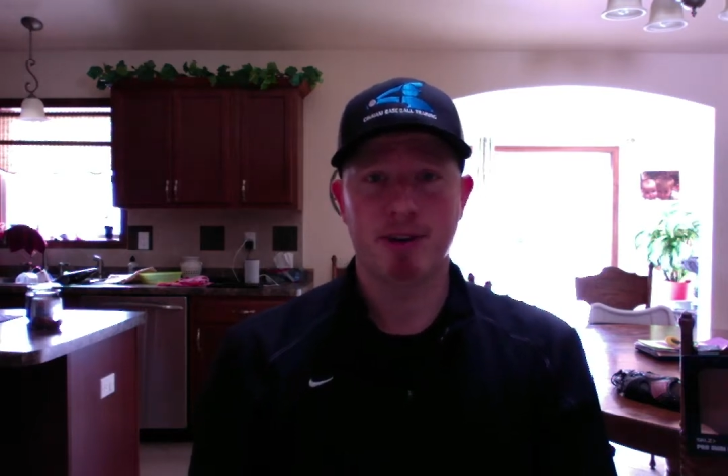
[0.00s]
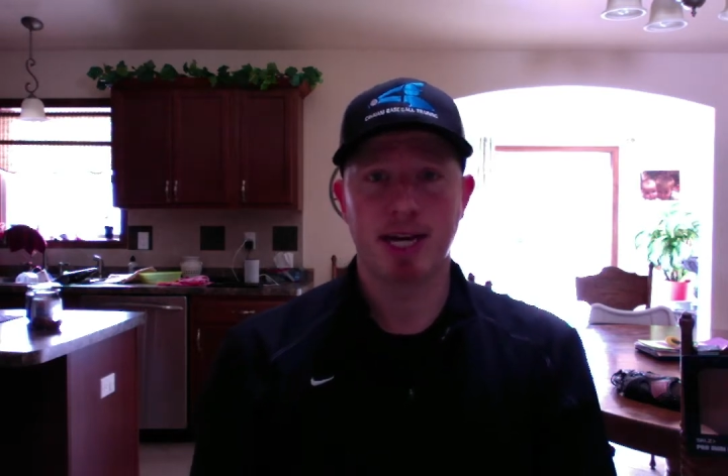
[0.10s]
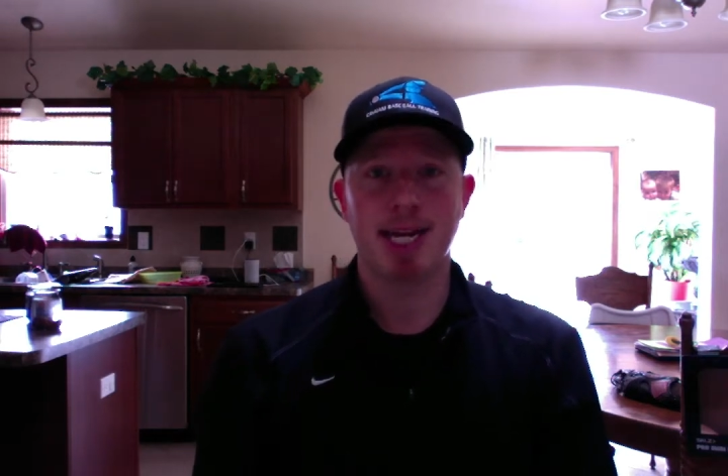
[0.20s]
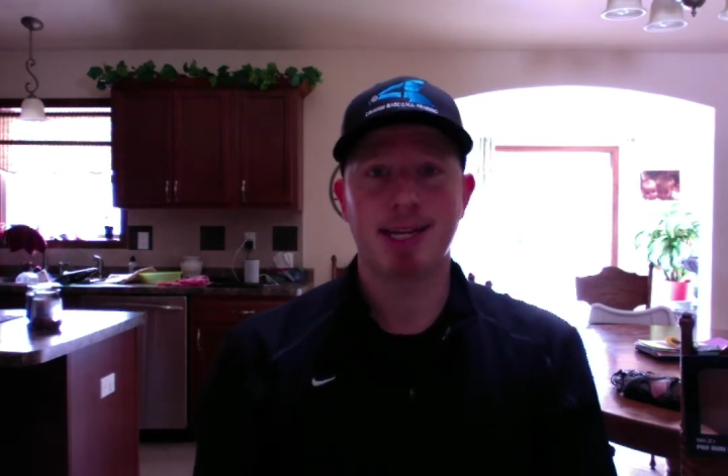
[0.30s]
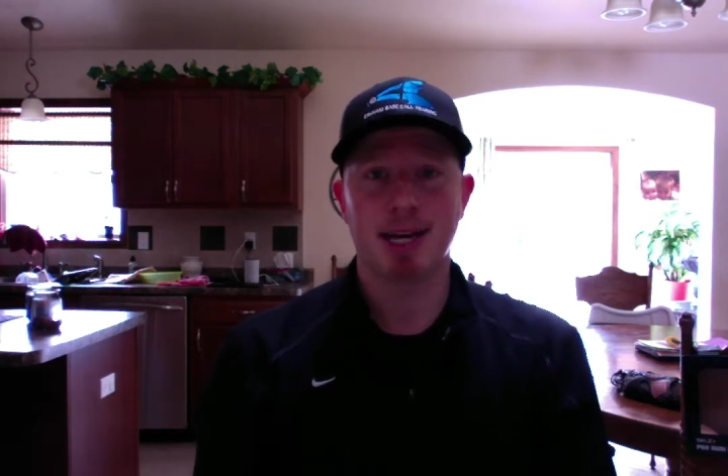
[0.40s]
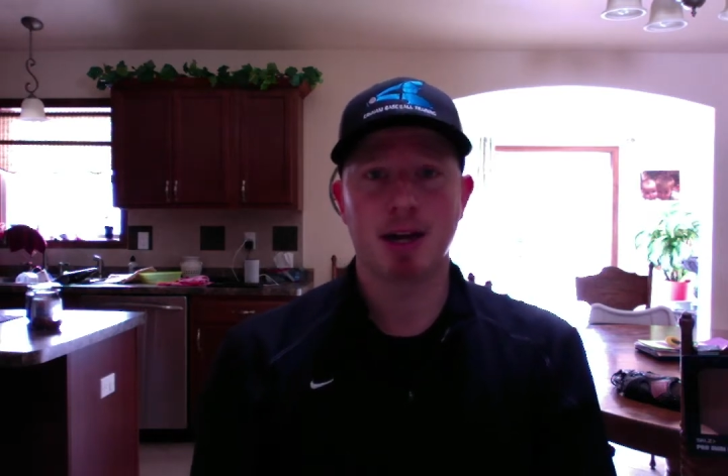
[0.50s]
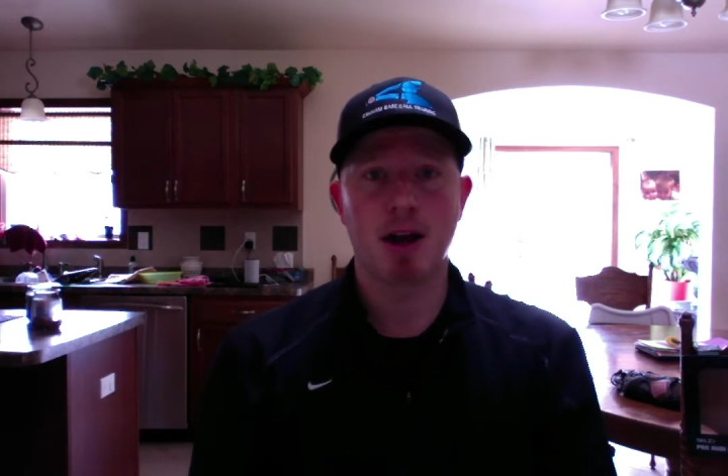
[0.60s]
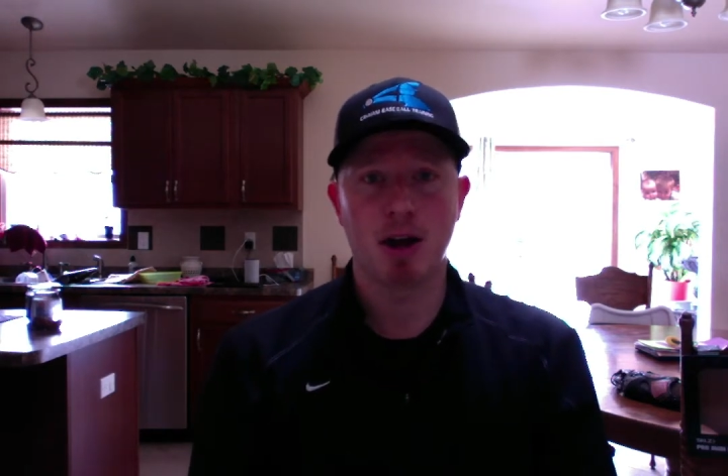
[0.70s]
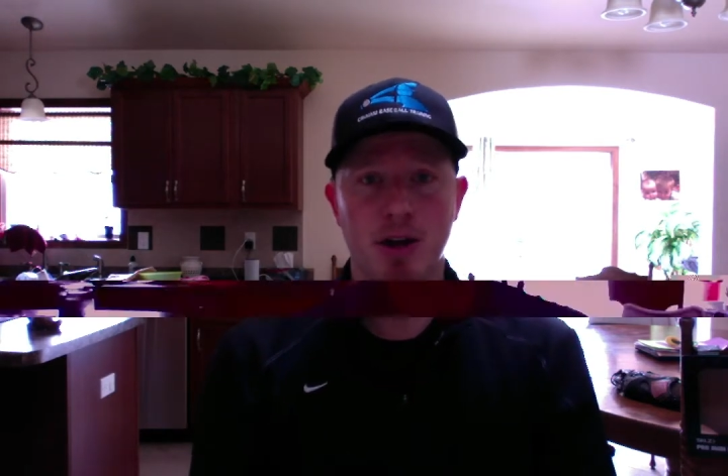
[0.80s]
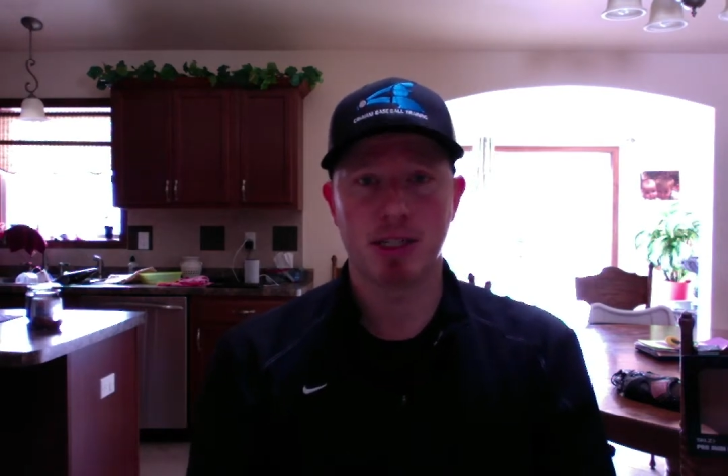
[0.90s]
forget that a
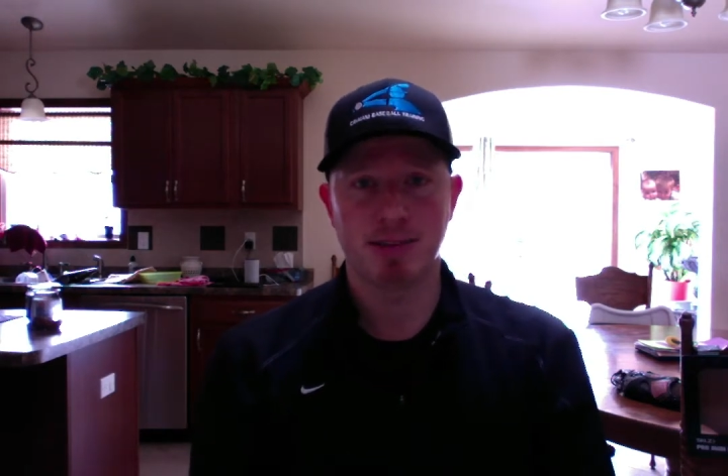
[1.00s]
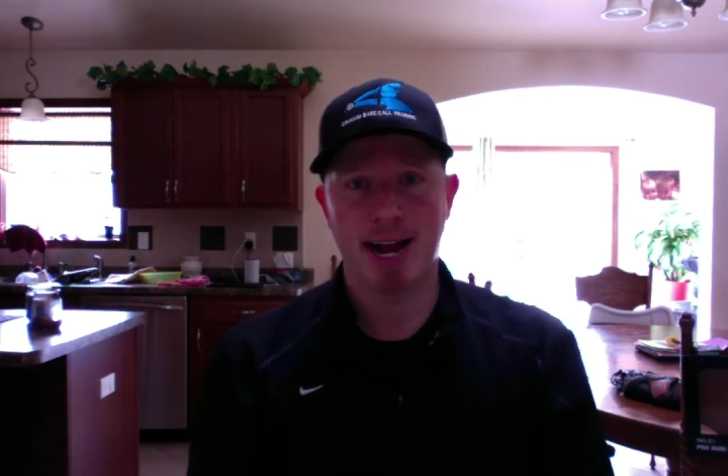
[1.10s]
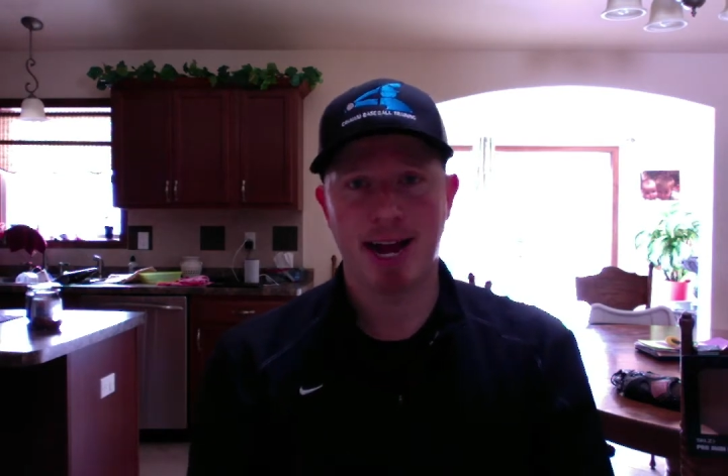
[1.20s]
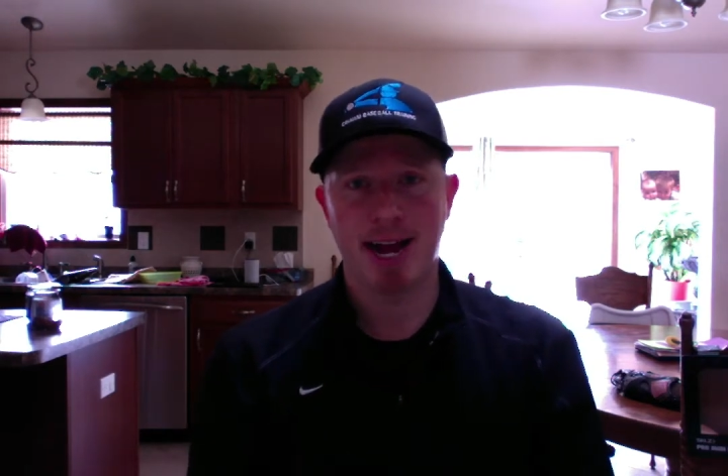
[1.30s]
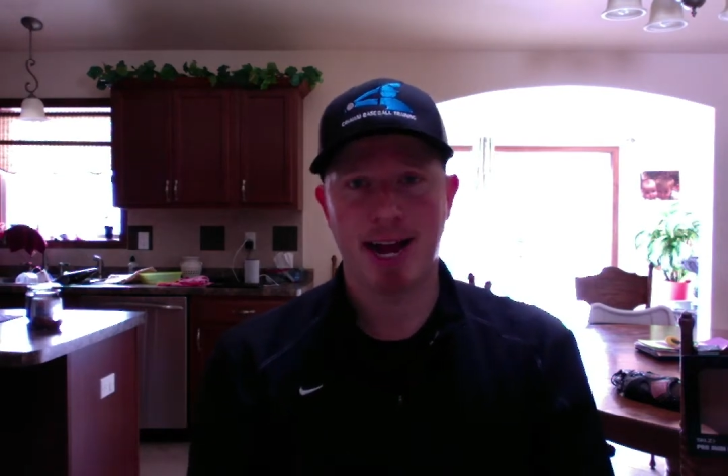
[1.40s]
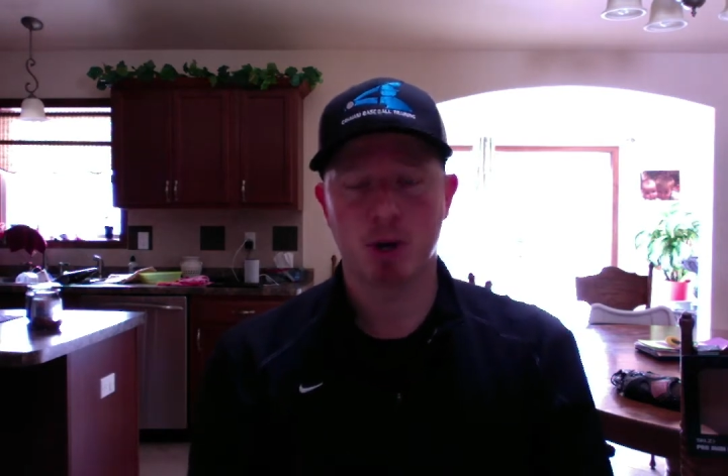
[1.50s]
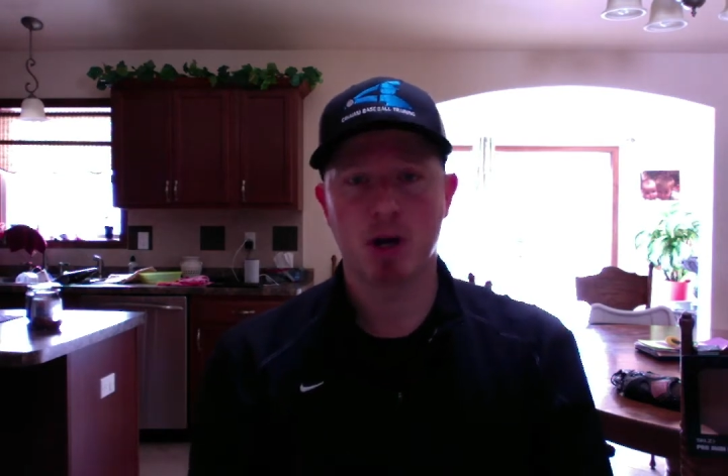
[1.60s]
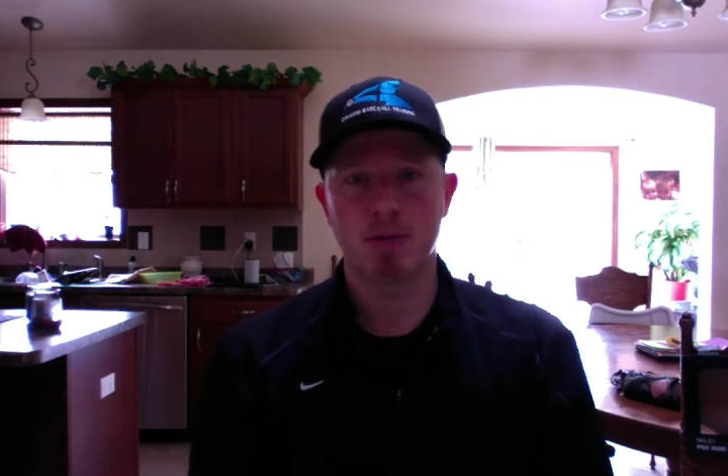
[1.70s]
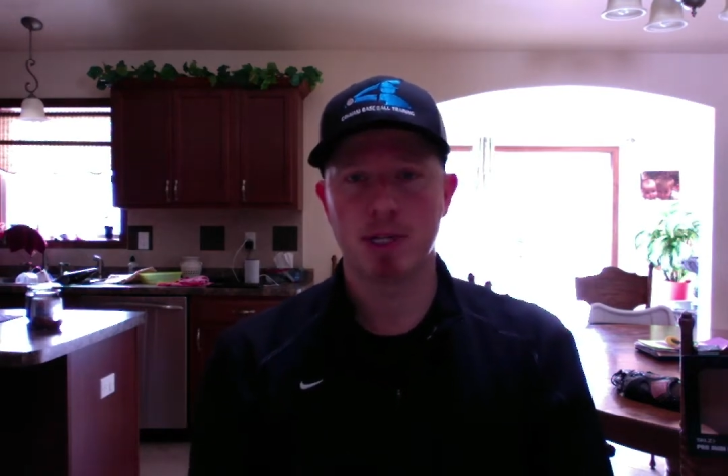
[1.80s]
cutter is a fastball.